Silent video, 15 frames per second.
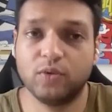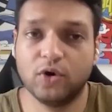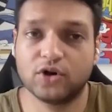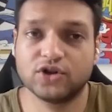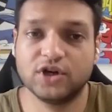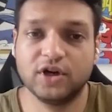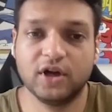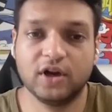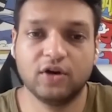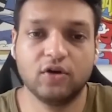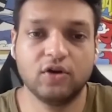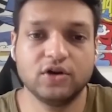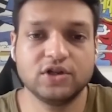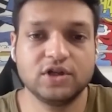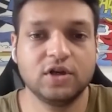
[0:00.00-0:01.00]
blockchain
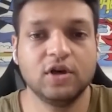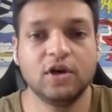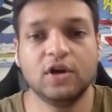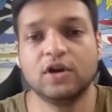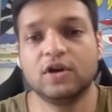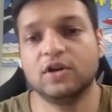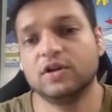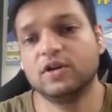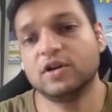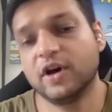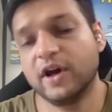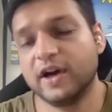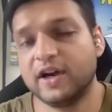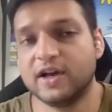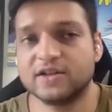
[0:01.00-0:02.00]
technology? The
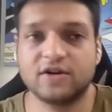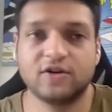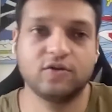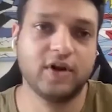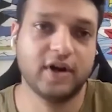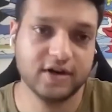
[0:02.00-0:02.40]
correct answer to